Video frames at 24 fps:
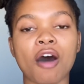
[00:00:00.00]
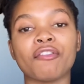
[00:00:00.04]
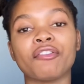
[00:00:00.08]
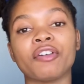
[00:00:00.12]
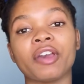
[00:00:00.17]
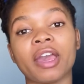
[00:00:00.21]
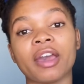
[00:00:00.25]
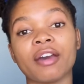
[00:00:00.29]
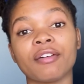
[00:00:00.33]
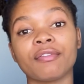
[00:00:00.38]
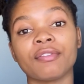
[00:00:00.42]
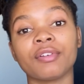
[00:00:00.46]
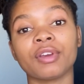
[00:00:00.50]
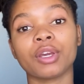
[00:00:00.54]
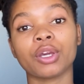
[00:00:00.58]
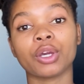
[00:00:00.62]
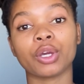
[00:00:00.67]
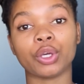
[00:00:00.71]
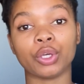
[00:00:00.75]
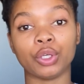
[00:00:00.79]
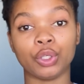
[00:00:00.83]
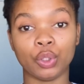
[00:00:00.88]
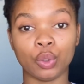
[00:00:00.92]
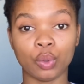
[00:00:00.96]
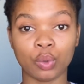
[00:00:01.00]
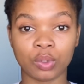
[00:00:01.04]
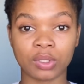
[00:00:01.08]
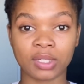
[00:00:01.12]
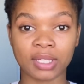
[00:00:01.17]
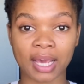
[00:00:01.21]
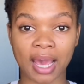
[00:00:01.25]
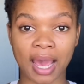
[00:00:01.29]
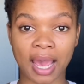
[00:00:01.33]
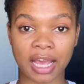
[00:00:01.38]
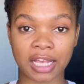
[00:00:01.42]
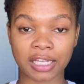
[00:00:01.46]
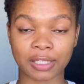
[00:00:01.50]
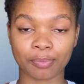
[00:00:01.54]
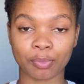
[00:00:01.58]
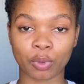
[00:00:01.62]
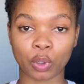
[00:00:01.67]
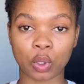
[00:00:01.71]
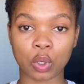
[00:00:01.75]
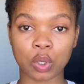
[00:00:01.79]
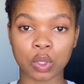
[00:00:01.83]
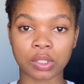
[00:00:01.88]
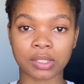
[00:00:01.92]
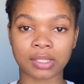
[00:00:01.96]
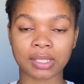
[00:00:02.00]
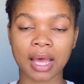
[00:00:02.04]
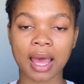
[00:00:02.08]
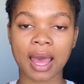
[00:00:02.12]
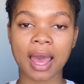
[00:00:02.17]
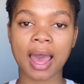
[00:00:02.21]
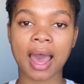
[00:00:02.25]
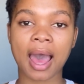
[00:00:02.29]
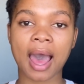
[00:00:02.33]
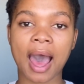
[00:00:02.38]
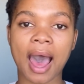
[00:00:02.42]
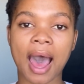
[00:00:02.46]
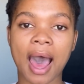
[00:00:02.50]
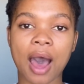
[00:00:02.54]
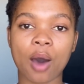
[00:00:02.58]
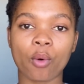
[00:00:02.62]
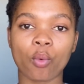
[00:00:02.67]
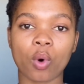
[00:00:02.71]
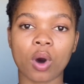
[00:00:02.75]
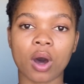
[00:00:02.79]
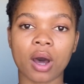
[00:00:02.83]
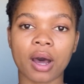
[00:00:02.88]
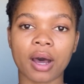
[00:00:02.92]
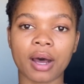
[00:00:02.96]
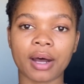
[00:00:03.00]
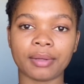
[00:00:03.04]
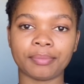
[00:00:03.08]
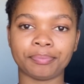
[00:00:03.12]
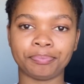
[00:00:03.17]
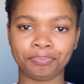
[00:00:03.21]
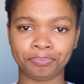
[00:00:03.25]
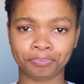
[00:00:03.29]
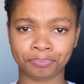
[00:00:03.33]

having UTIs because our